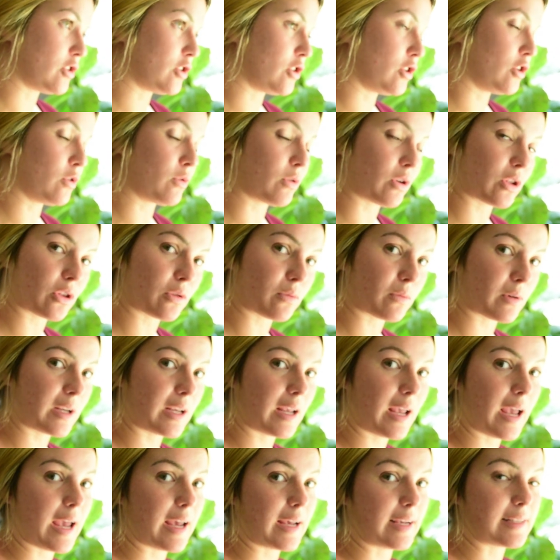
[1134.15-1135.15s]
2 or
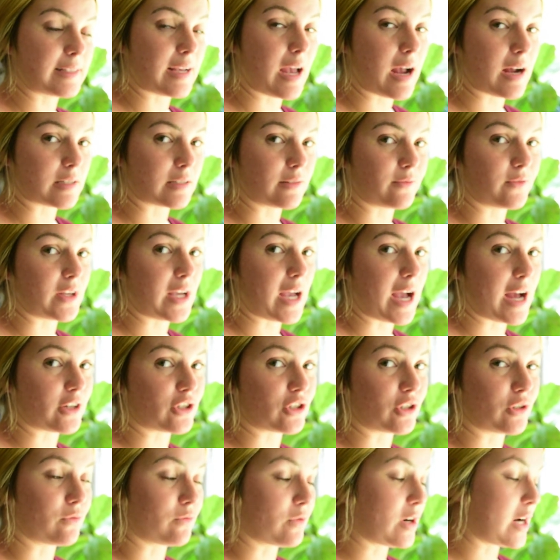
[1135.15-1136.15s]
3 eggs actively
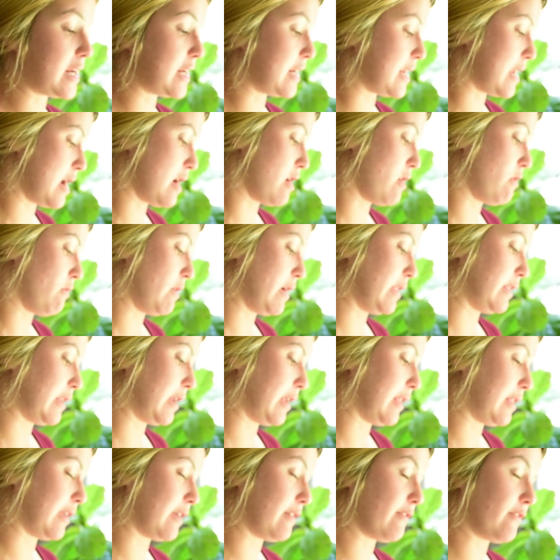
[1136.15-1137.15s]
hatching right now, and then
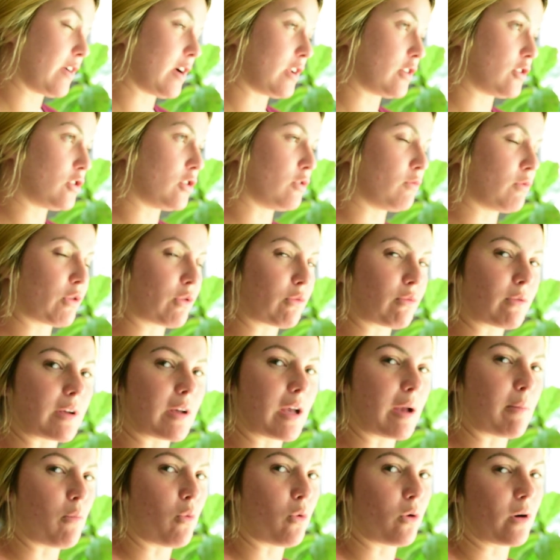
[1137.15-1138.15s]
I think I've got 2 or
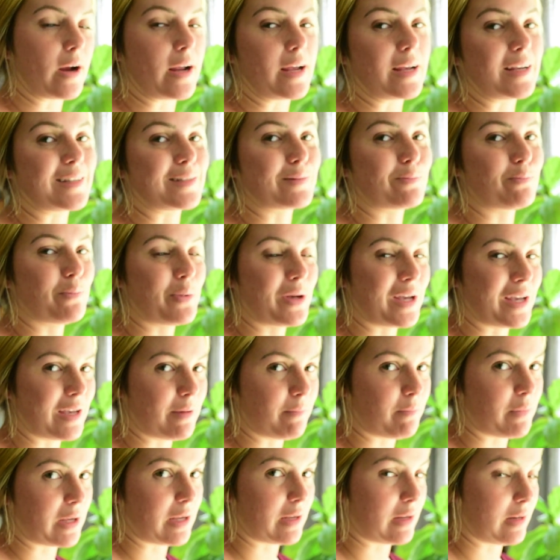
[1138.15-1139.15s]
3 more eggs
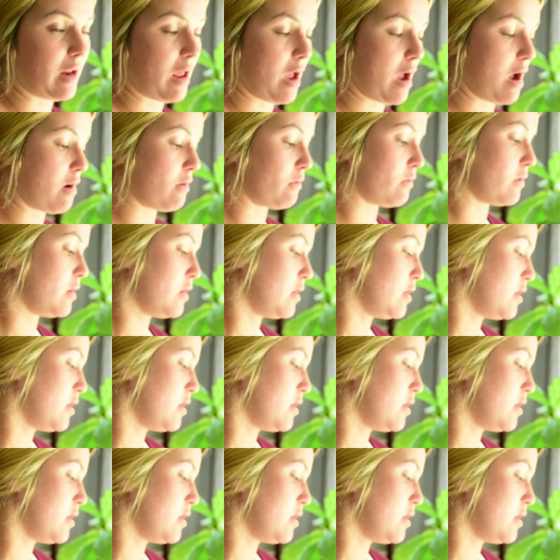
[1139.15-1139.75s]
pipping now.